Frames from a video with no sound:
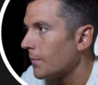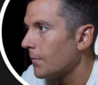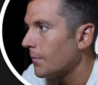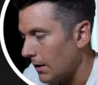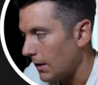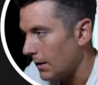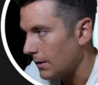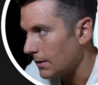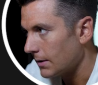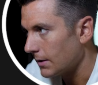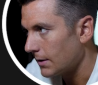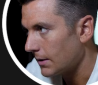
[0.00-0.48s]

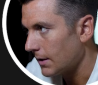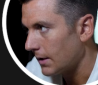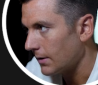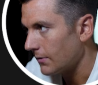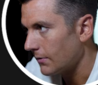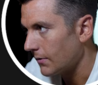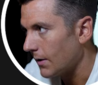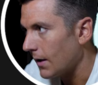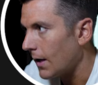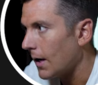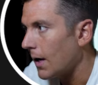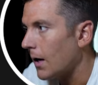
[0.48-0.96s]
client success
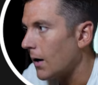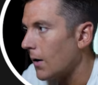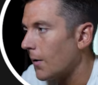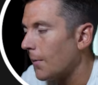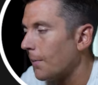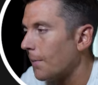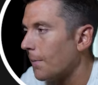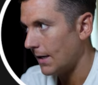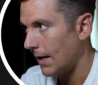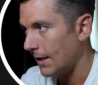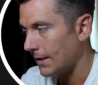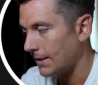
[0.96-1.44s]
for
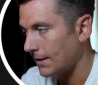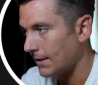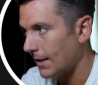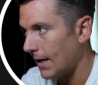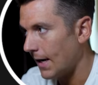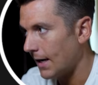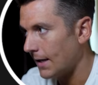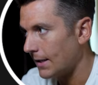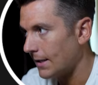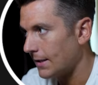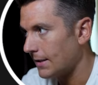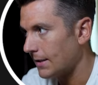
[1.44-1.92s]
now, task
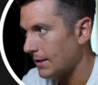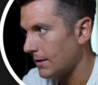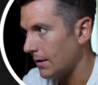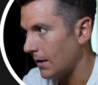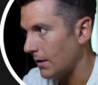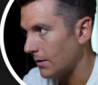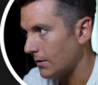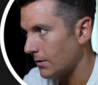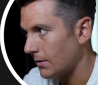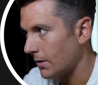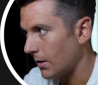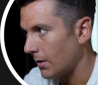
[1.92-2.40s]
status,
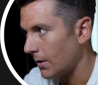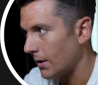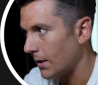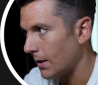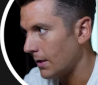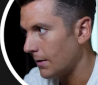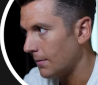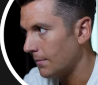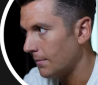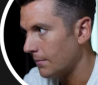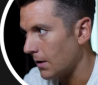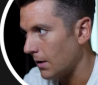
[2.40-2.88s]
not
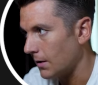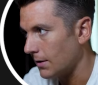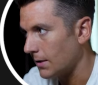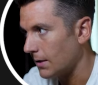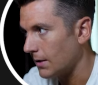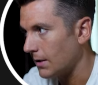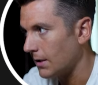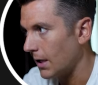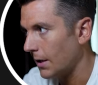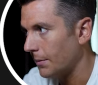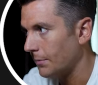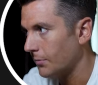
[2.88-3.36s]
started,
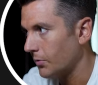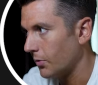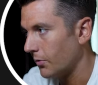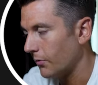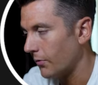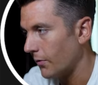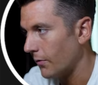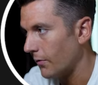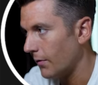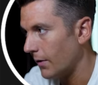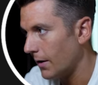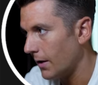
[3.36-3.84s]
content type, short
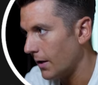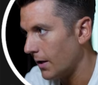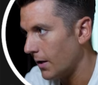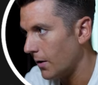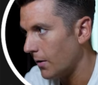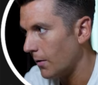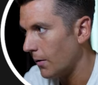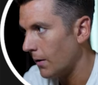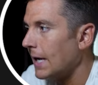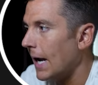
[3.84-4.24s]
form video,